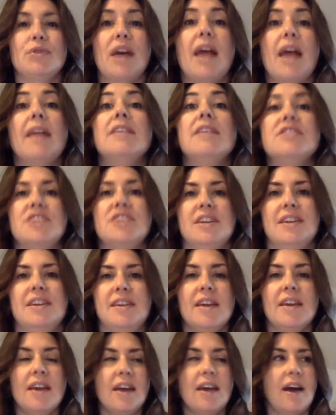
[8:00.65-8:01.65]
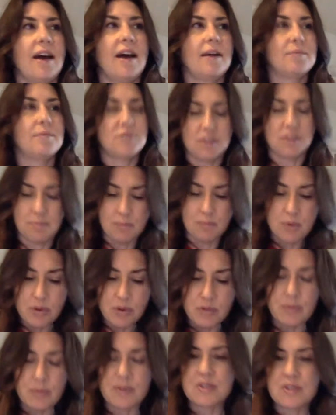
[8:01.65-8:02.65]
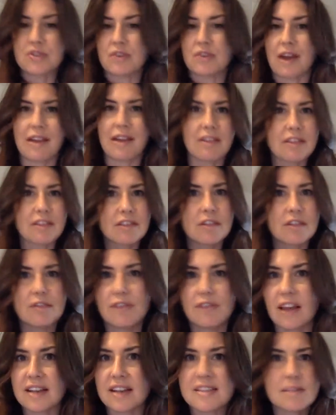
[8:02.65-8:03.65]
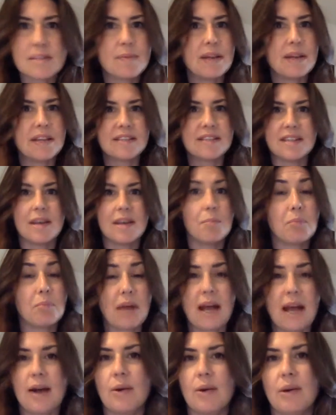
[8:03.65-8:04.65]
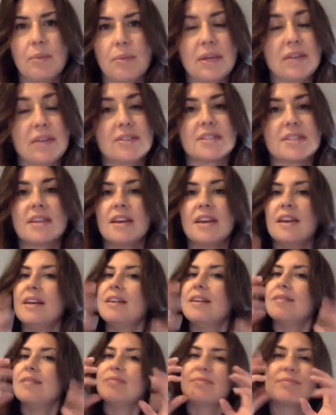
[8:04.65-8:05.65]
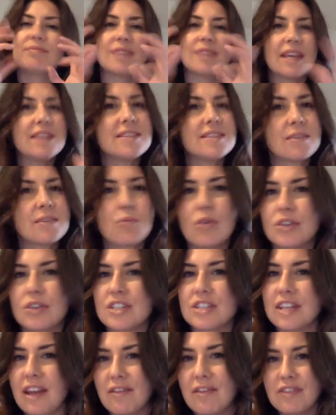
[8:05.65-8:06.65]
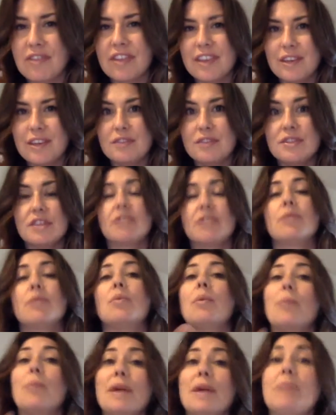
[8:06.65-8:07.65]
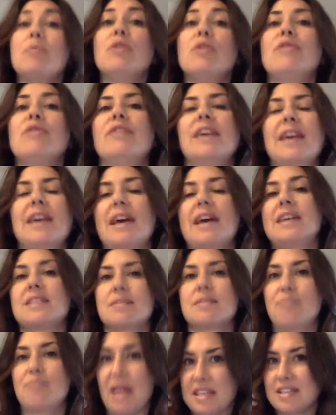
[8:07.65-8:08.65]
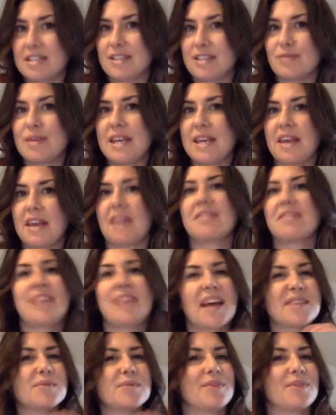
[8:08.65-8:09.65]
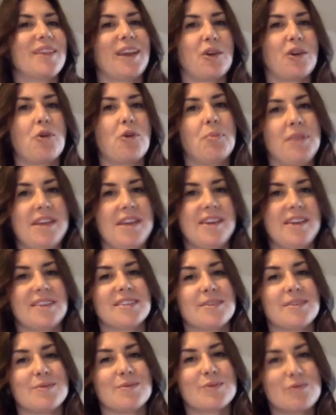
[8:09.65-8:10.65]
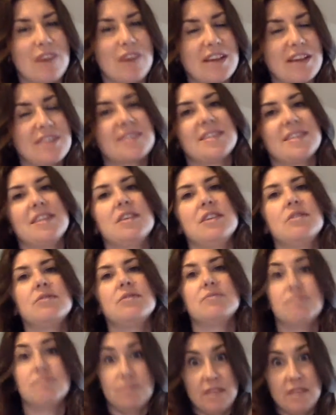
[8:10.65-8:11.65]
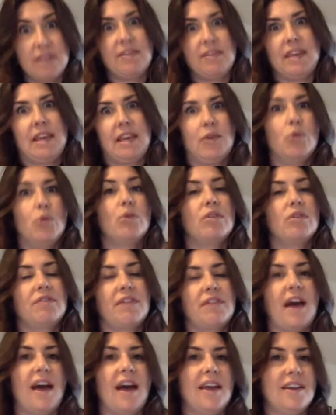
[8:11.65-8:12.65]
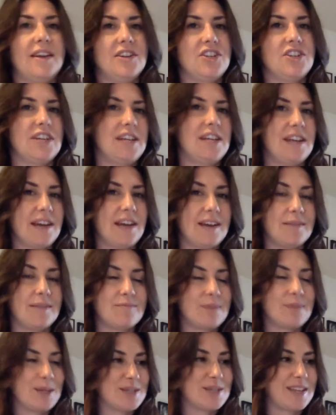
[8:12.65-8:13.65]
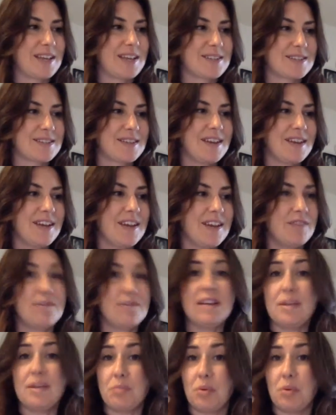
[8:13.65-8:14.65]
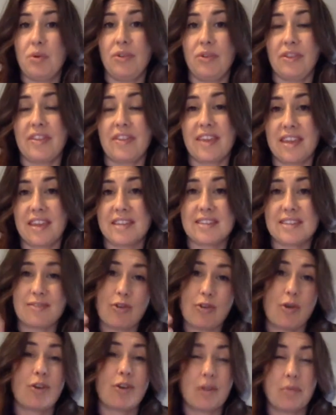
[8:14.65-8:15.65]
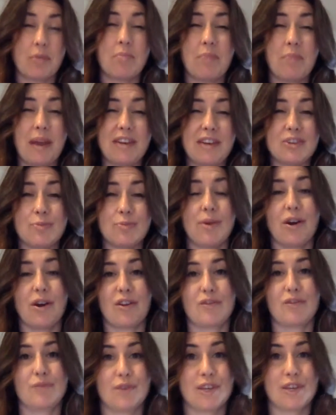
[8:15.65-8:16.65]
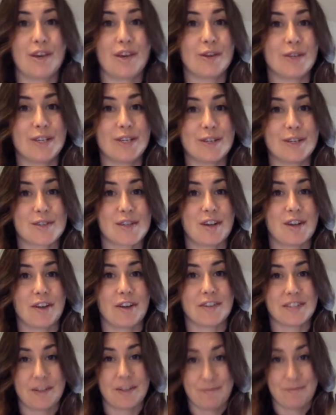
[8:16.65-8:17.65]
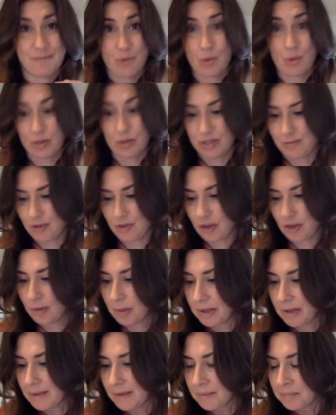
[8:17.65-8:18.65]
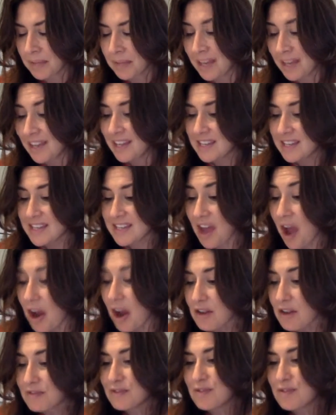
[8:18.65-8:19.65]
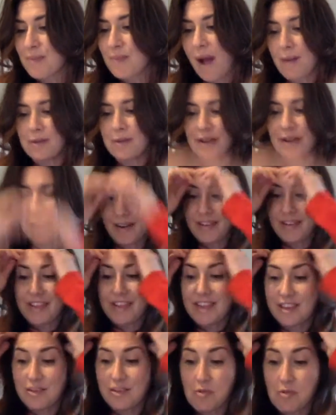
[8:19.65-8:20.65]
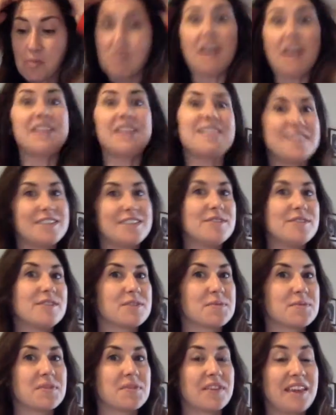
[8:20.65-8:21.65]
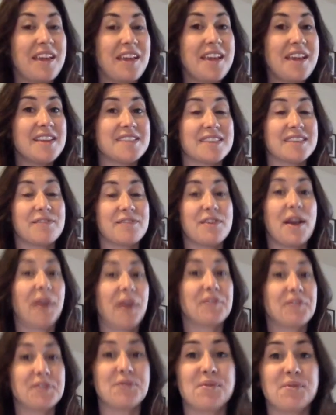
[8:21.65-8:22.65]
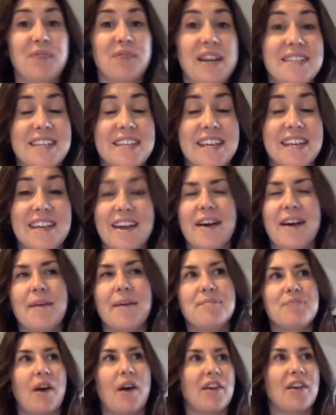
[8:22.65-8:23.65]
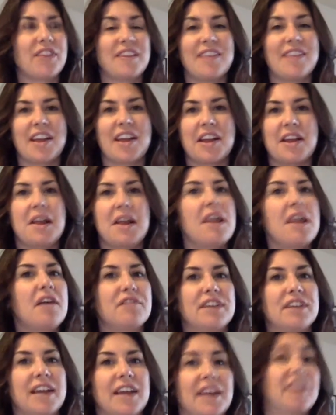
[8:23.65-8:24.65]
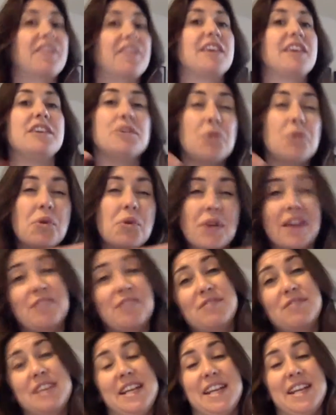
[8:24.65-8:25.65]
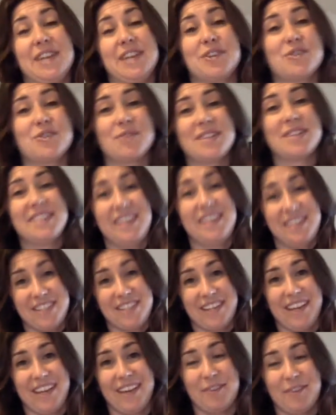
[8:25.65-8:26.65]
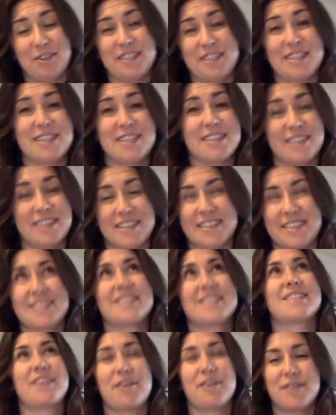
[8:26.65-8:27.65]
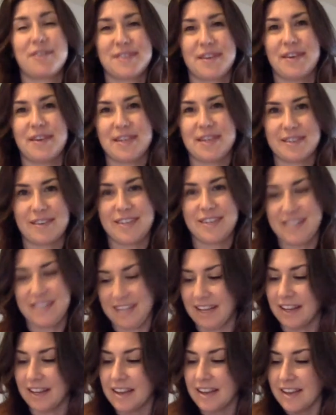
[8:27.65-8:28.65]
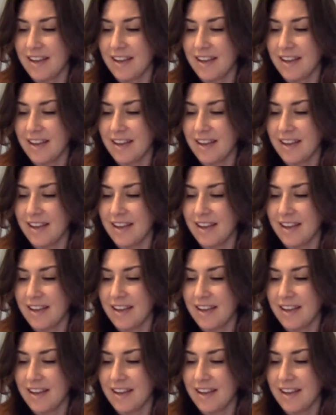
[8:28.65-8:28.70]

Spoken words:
energy, to move with strength, flexibility, and power, because kids are watching everything you do, and when we're moving as best as we can, that's what they're copying. So it's great to see you giving it all of that energy, because that's really important that the kids have got a good benchmark of what yoga looks like. So awesome job. So overall, Pamela, I think you're ready to do this with the kids if you haven't already. I think they're going to love it, and I think you're going to really enjoy teaching it, which is just so exciting.